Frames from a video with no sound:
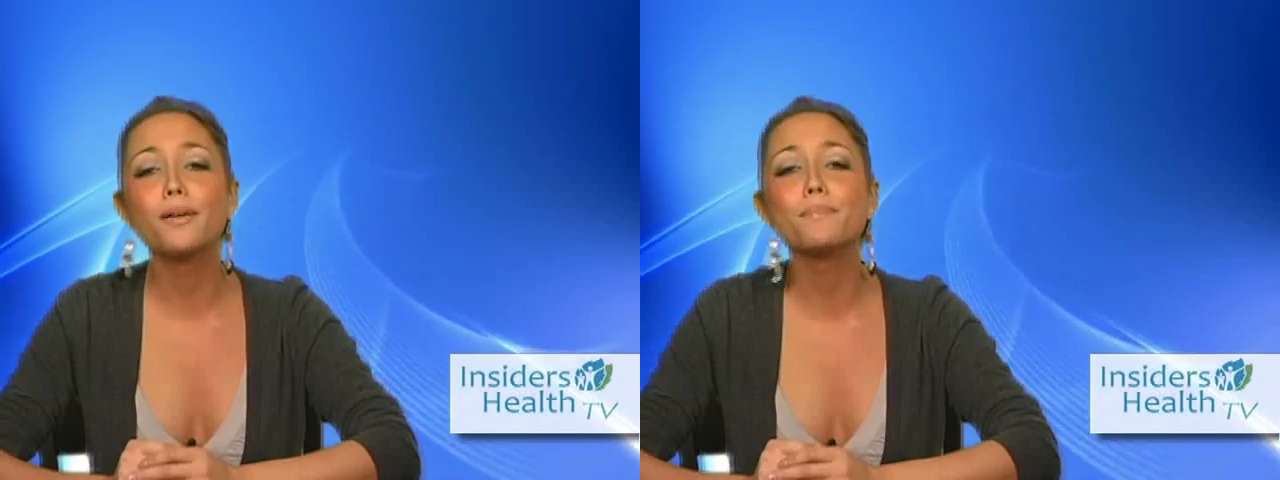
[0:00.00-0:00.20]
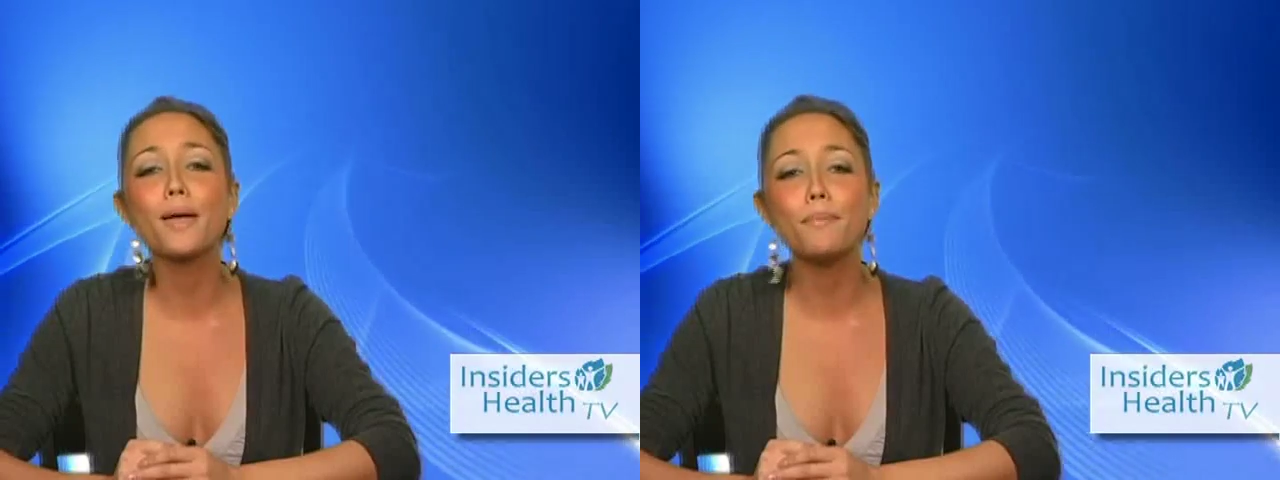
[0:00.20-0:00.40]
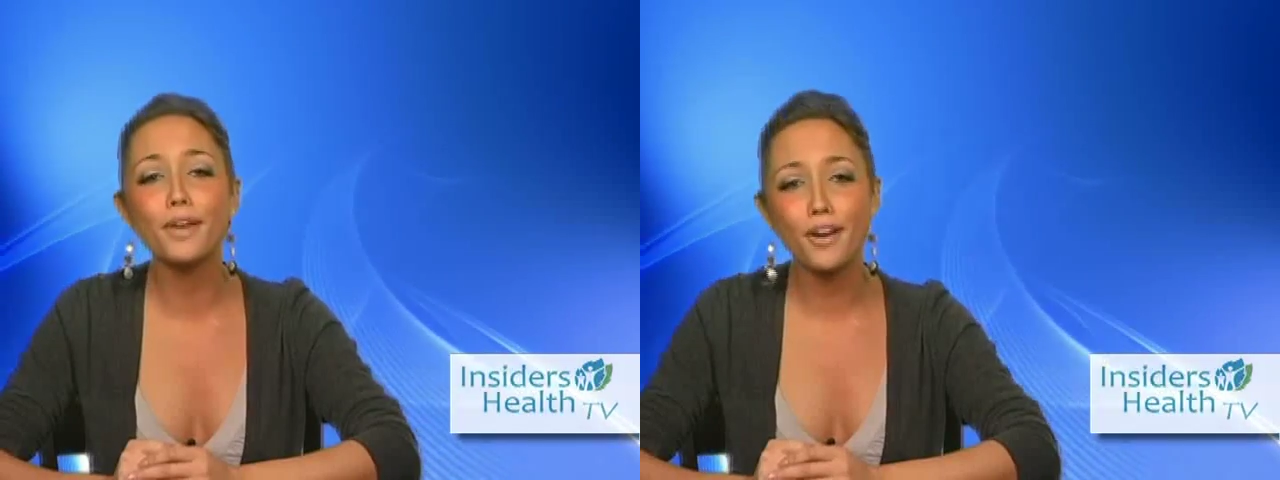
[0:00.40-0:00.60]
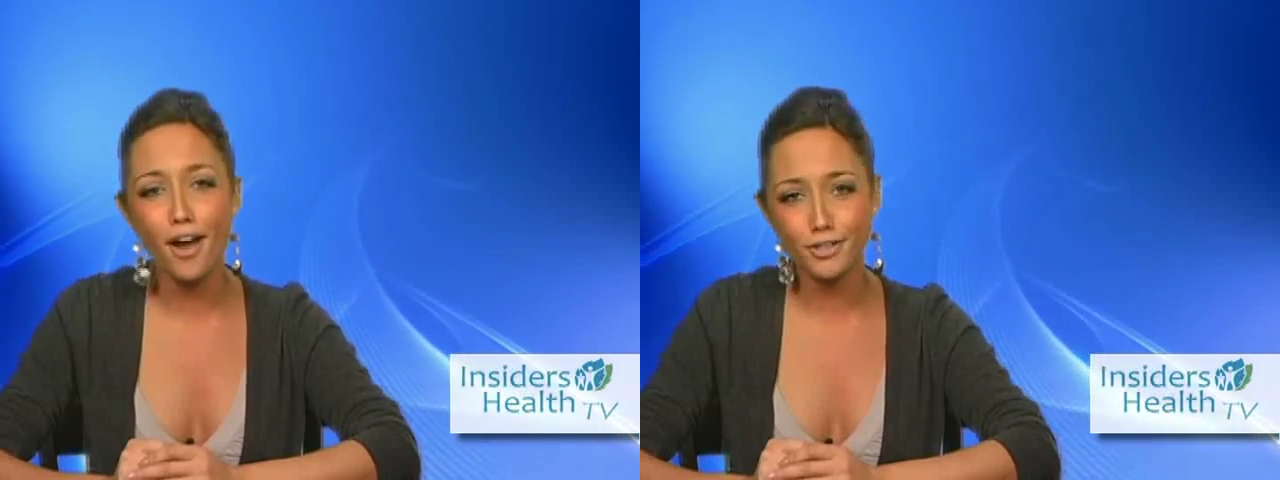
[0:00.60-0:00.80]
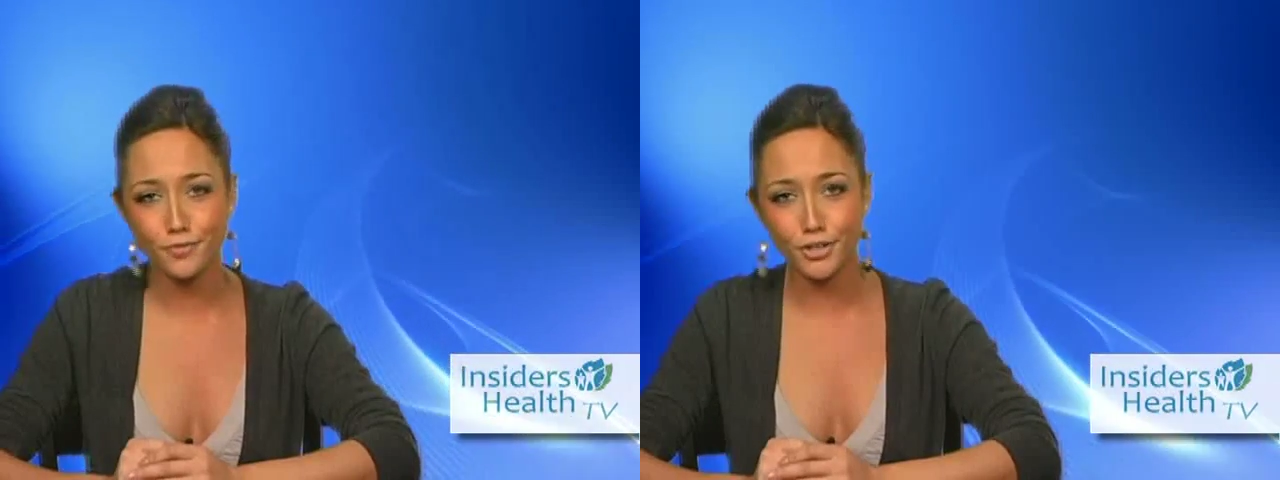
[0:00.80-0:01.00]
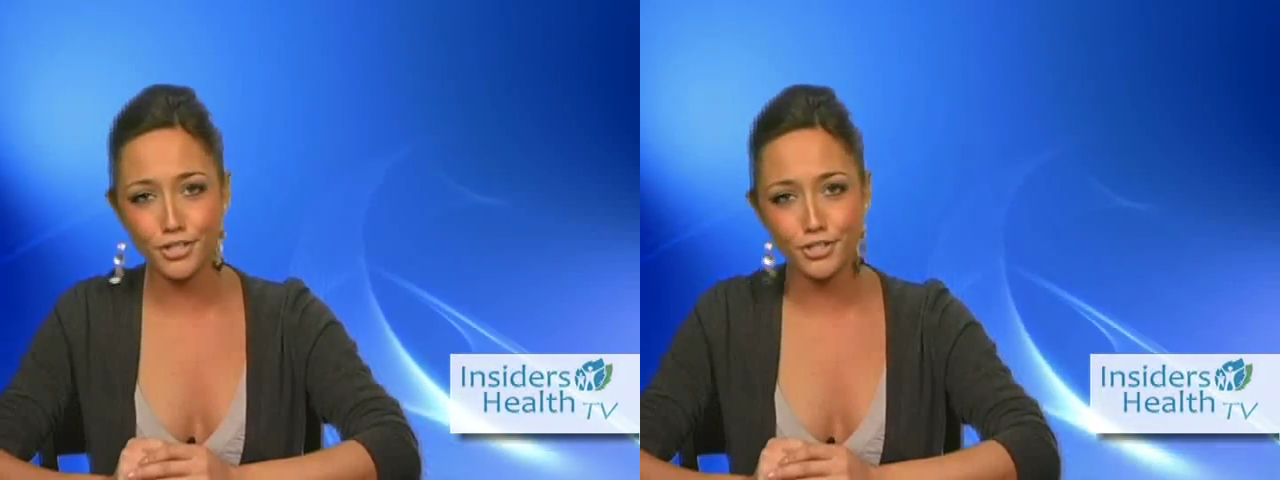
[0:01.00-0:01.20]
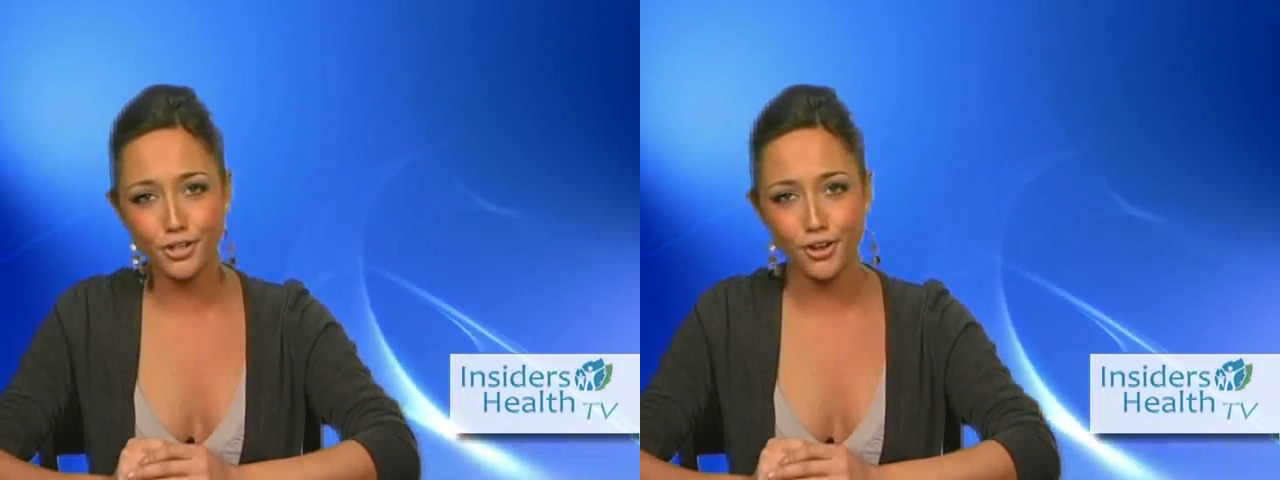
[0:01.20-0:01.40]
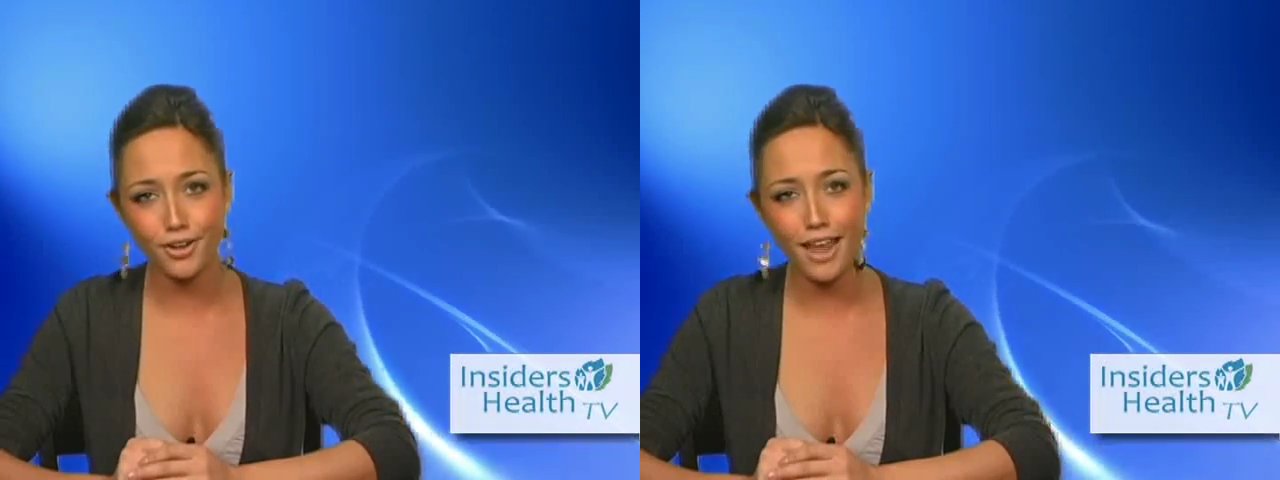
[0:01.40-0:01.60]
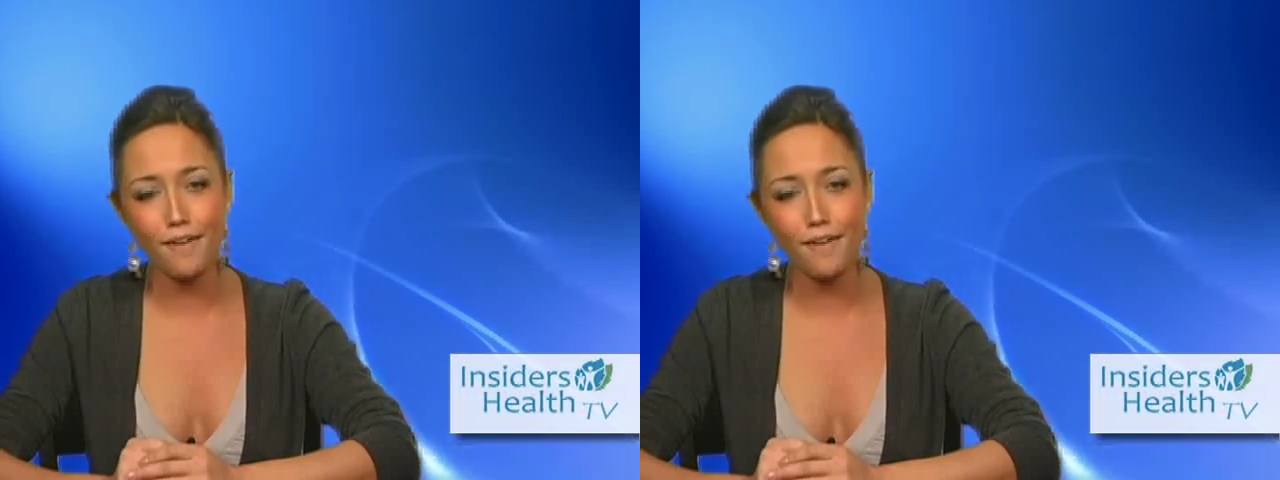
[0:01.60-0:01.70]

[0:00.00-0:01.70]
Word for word: it might be a cause for concern,